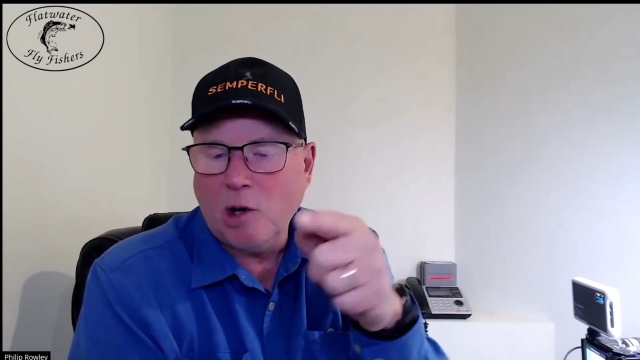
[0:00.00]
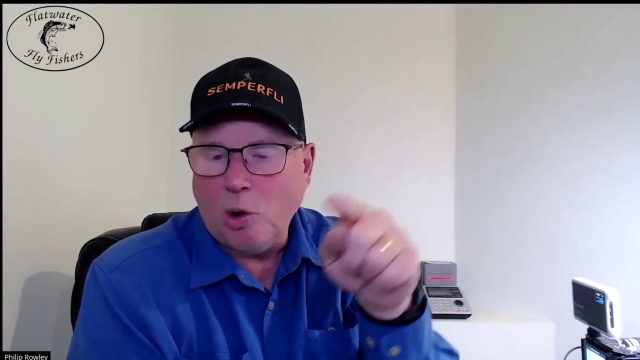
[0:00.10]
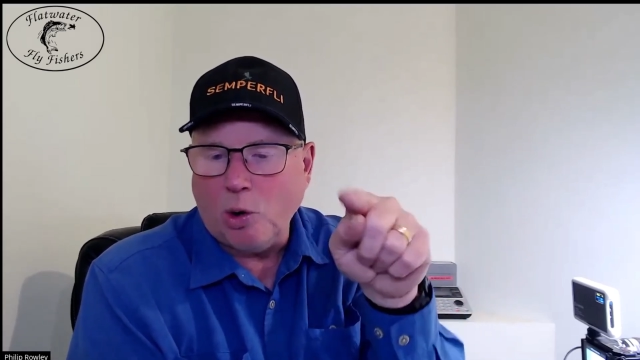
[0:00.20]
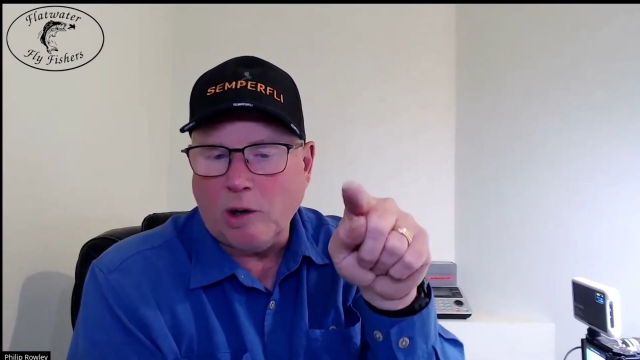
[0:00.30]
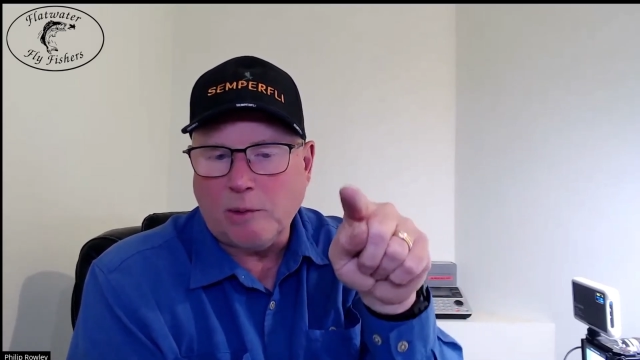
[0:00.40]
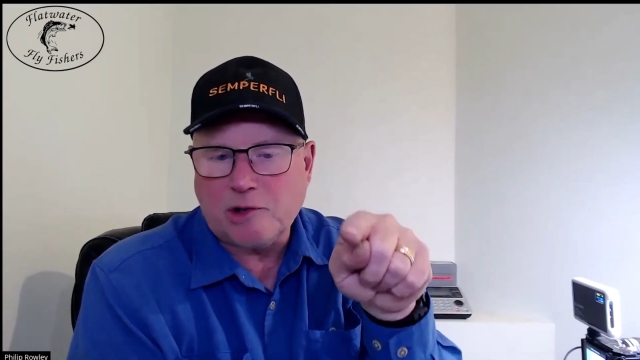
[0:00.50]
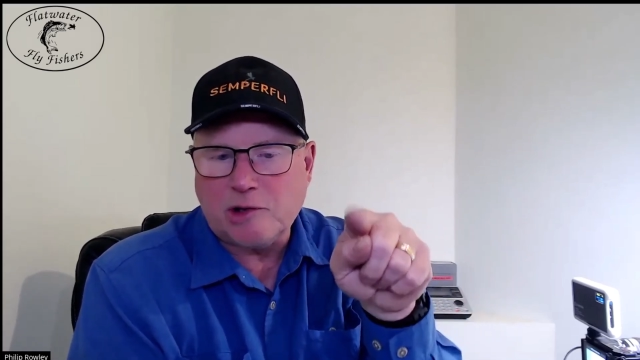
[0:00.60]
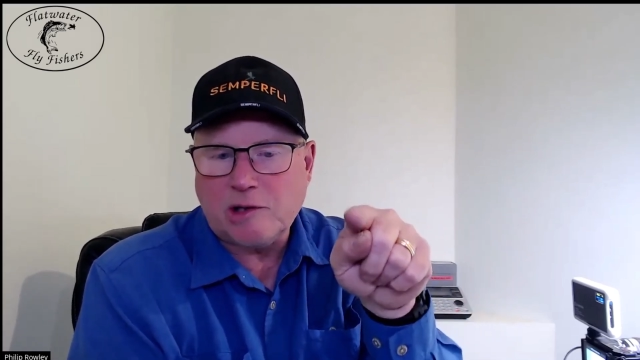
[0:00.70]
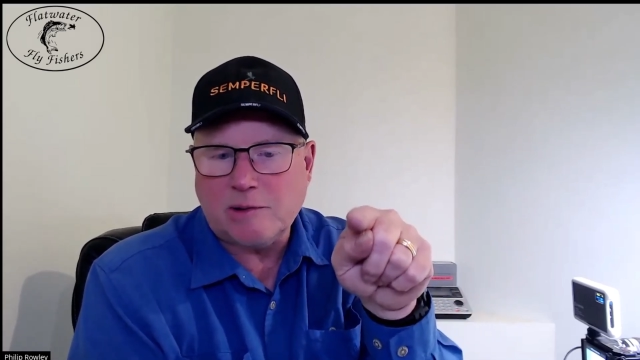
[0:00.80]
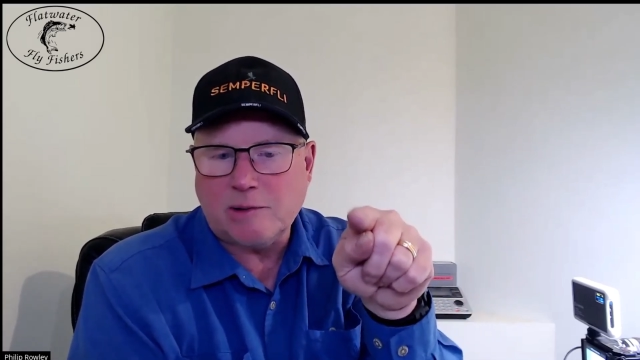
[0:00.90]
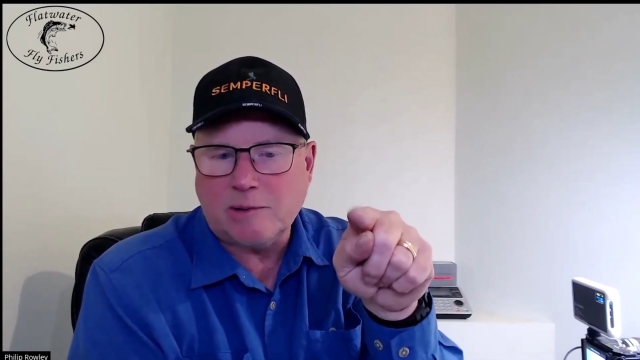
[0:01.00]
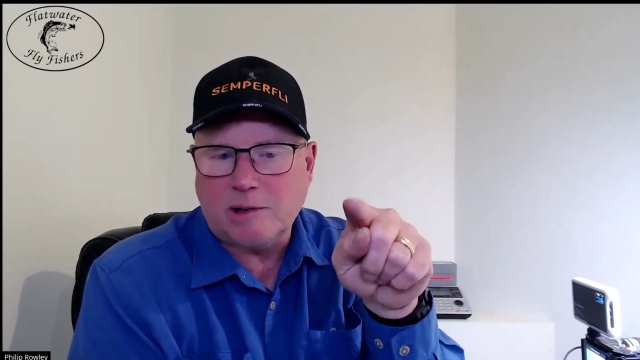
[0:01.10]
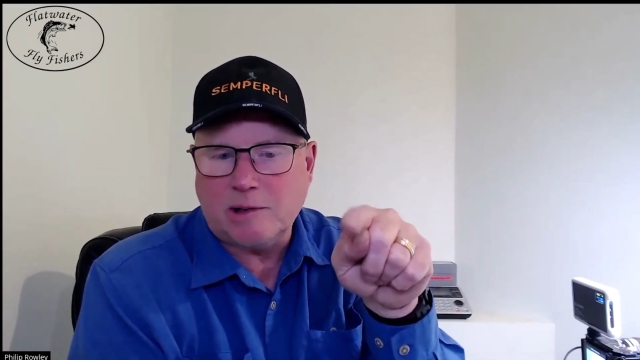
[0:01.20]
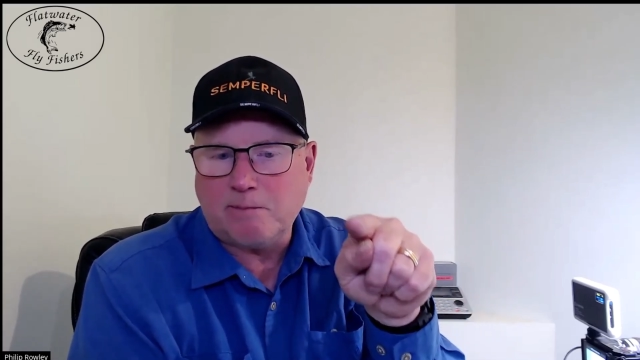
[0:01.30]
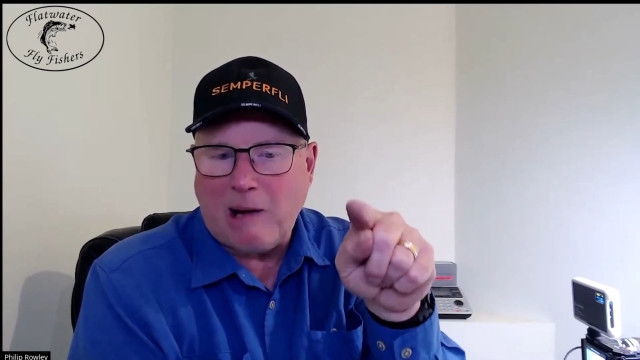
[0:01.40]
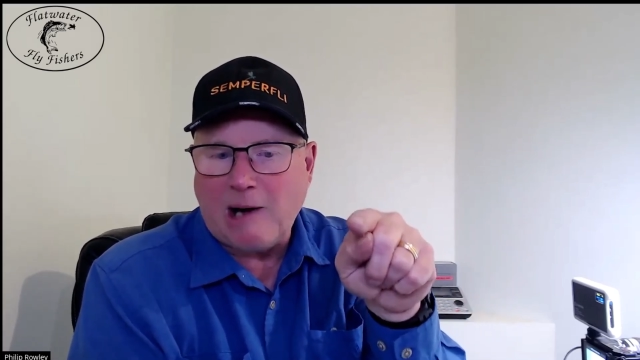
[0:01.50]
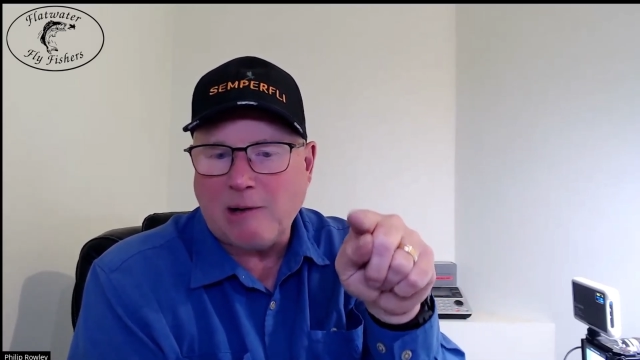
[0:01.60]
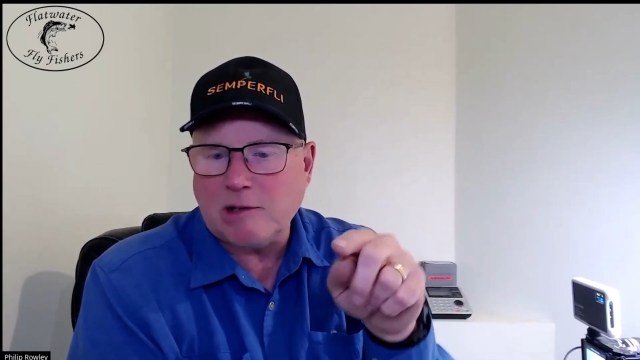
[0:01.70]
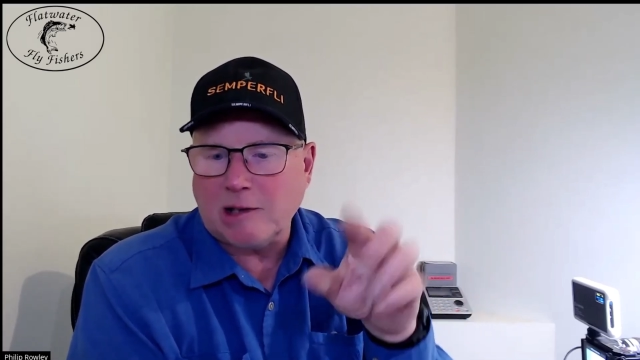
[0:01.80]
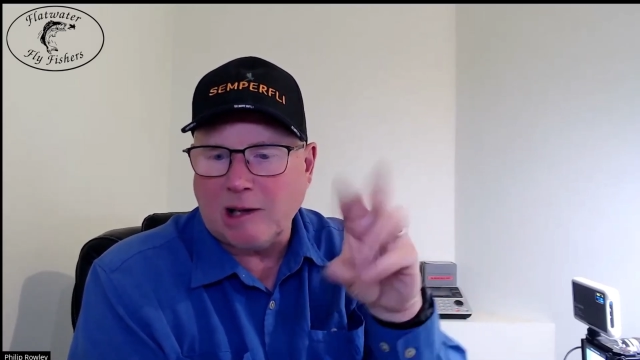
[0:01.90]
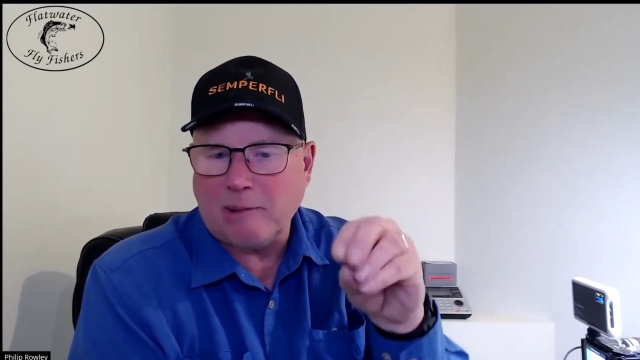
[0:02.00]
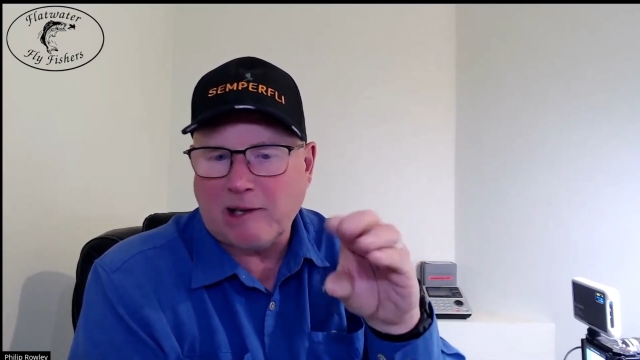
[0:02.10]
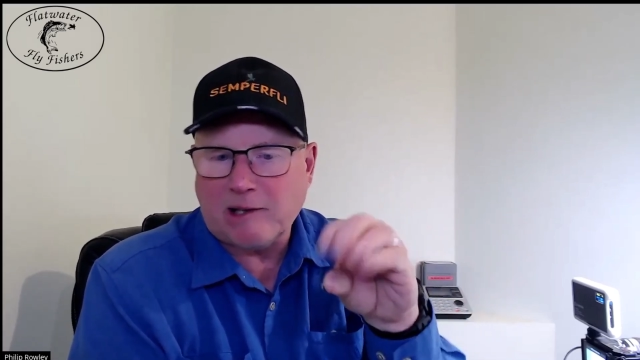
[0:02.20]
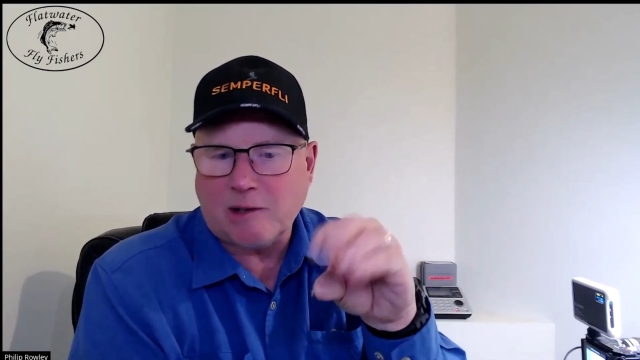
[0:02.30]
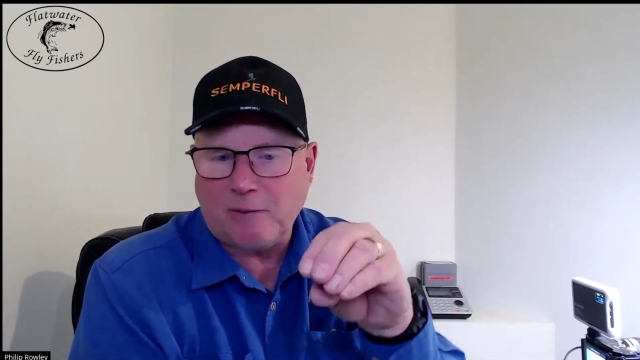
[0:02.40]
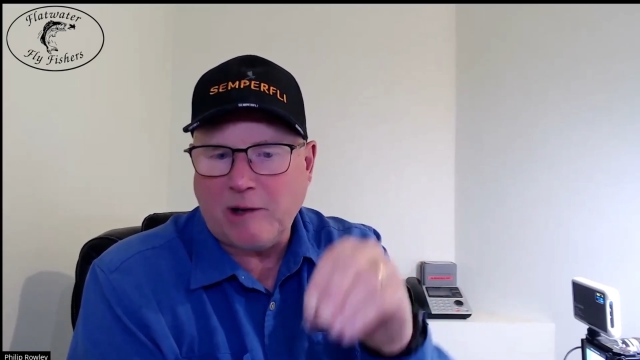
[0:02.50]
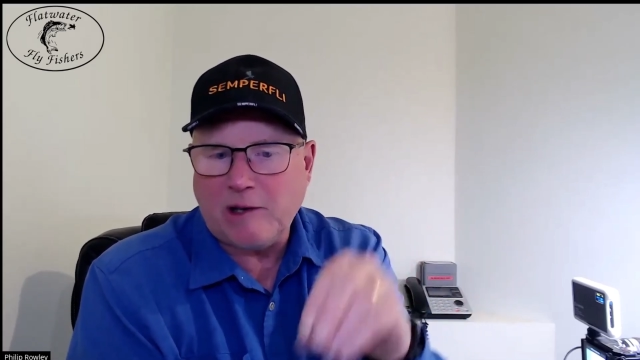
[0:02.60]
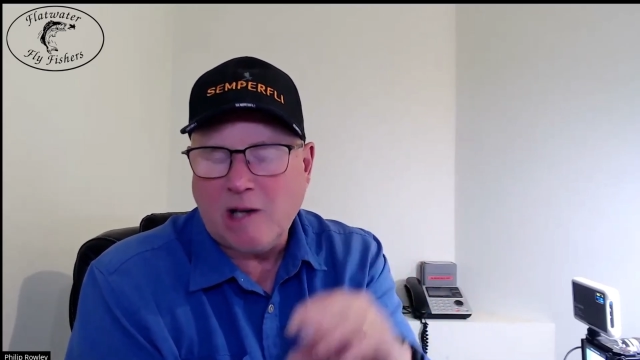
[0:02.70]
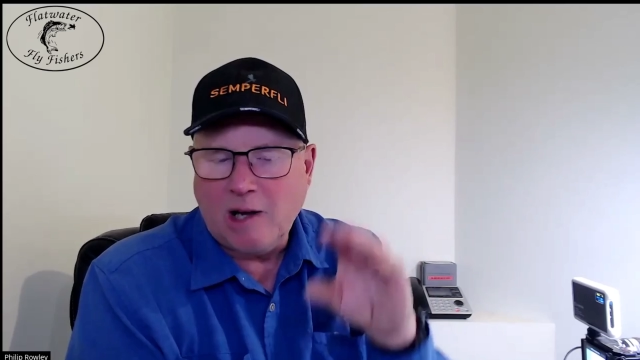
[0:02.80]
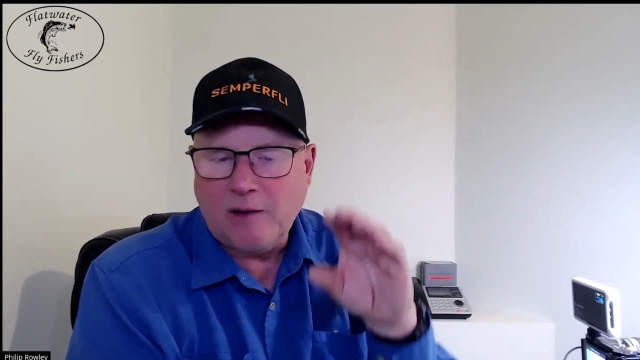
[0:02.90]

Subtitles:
or it would just bounce a little bit as the fish,